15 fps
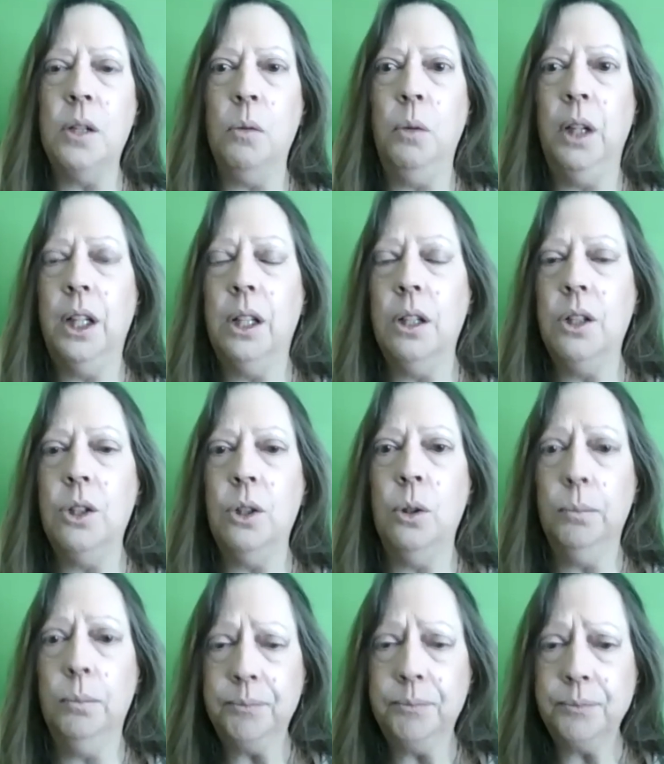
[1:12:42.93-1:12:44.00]
that we could
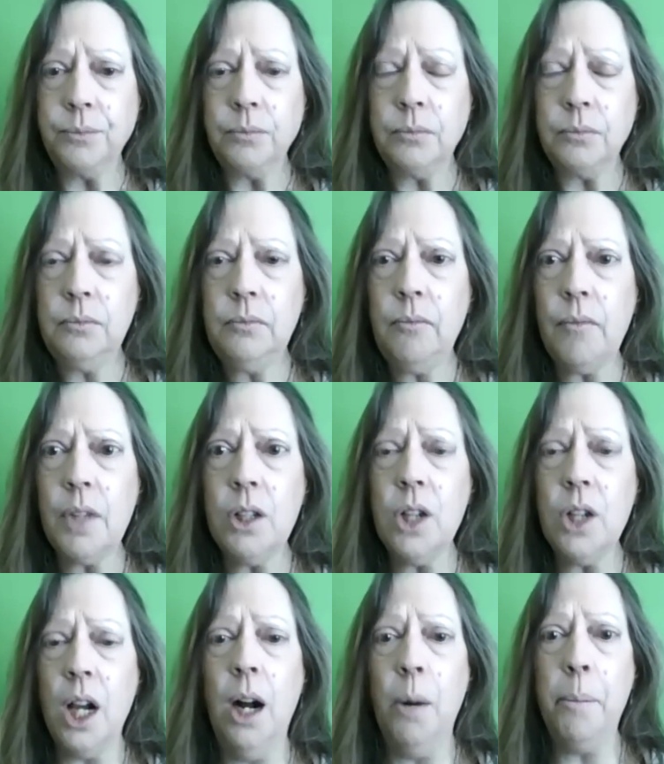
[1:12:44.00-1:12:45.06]
do to
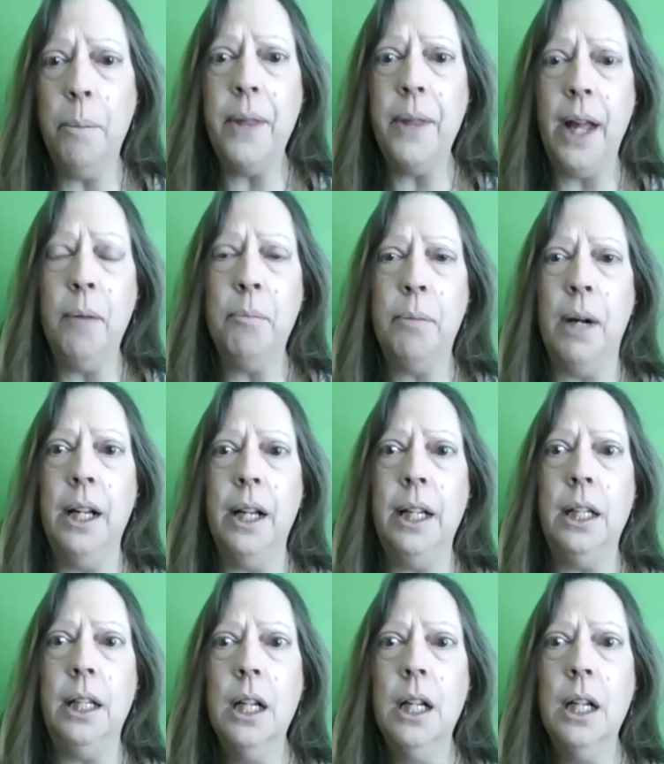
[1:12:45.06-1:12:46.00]
help that body